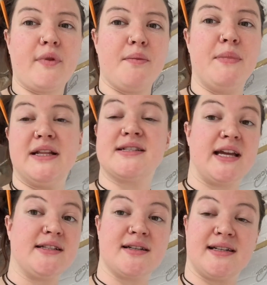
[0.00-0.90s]
means that
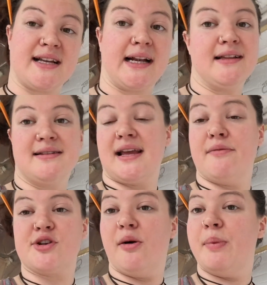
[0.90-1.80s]
it does exactly the same
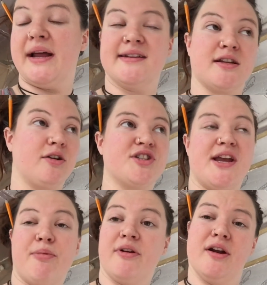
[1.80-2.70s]
job and is a lot
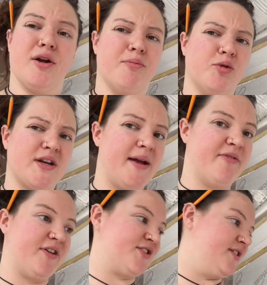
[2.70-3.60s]
cheaper and a lot more time
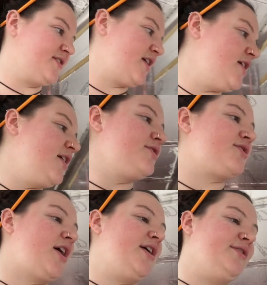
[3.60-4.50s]
efficient.
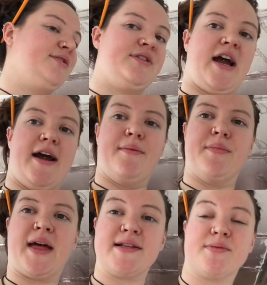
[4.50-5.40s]
So
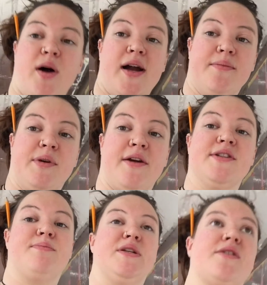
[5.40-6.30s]
that's what I'm going
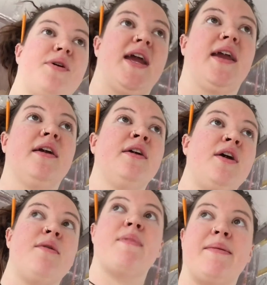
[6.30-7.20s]
to be doing,
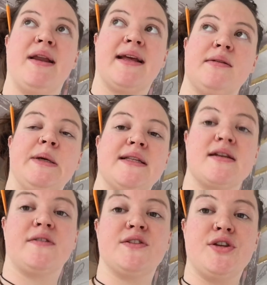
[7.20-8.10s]
maybe a little bit this
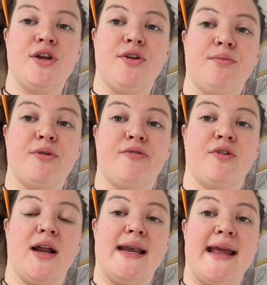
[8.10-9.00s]
afternoon
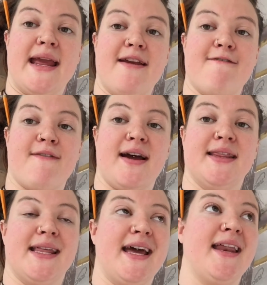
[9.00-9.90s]
before I leave,
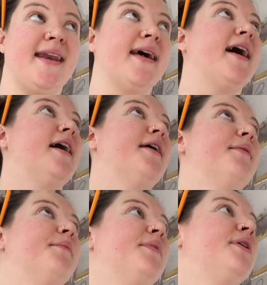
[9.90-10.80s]
and
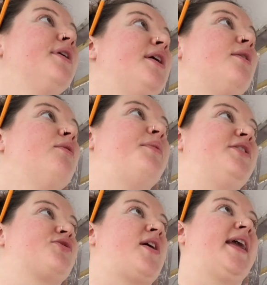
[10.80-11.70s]
then we'll be
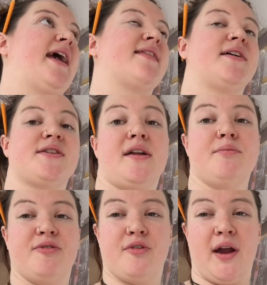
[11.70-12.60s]
trying to get that done
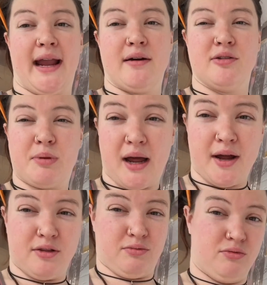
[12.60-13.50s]
before I get all the ply on the